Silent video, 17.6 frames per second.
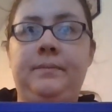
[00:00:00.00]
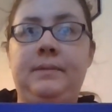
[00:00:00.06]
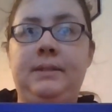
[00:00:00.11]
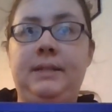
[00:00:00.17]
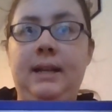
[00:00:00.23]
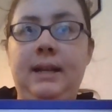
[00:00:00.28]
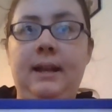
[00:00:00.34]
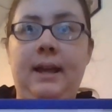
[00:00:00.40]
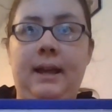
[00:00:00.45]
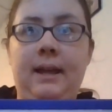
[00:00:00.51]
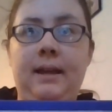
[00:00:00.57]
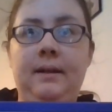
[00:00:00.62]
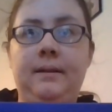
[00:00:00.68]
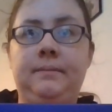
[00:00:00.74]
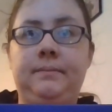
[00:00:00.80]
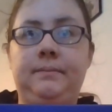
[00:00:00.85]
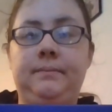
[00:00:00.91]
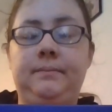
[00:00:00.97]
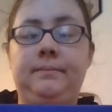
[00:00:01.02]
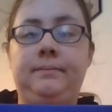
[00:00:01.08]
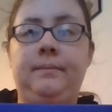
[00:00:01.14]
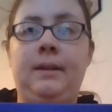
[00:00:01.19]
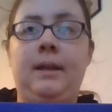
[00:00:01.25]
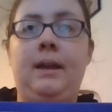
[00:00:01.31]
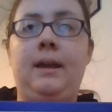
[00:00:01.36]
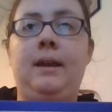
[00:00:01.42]
DNA
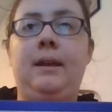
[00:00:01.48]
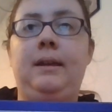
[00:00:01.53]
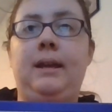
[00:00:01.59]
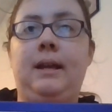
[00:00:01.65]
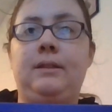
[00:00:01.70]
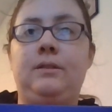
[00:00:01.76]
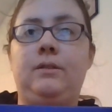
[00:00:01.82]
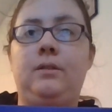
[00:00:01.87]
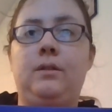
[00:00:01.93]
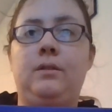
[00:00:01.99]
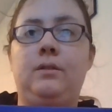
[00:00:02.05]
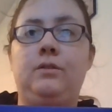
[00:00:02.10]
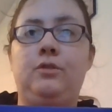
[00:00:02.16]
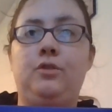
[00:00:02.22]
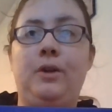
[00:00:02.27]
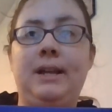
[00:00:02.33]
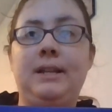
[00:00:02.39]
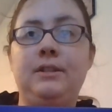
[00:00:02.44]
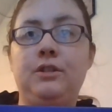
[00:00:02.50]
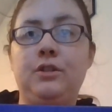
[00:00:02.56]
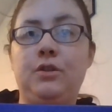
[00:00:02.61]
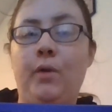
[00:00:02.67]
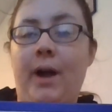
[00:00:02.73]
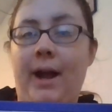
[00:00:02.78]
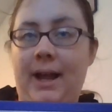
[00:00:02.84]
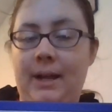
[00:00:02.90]
gets
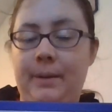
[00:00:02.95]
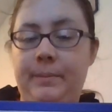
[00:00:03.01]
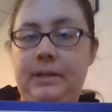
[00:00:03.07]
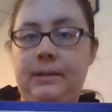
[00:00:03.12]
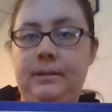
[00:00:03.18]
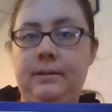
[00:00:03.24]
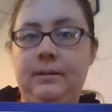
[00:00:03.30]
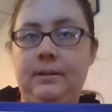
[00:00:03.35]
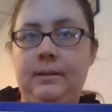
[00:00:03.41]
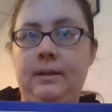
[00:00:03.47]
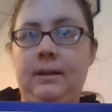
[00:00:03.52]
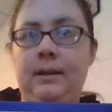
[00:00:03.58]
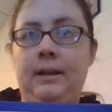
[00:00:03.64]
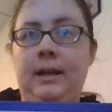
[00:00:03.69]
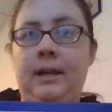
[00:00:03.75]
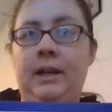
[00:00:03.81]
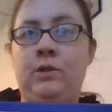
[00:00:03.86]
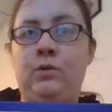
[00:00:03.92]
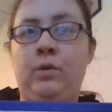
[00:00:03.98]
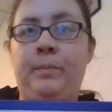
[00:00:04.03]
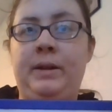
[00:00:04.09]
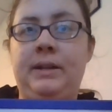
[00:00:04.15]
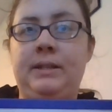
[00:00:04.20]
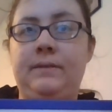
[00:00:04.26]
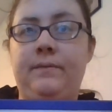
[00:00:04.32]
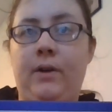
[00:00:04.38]
transcribed into a
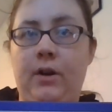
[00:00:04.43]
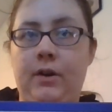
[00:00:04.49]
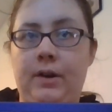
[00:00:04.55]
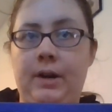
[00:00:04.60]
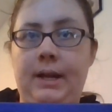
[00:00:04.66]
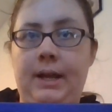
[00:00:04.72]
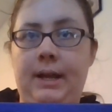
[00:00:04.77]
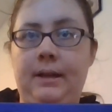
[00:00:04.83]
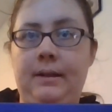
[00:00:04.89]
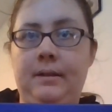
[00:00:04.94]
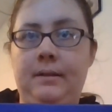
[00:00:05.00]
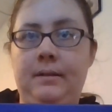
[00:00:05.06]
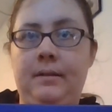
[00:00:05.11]
piece of RNA.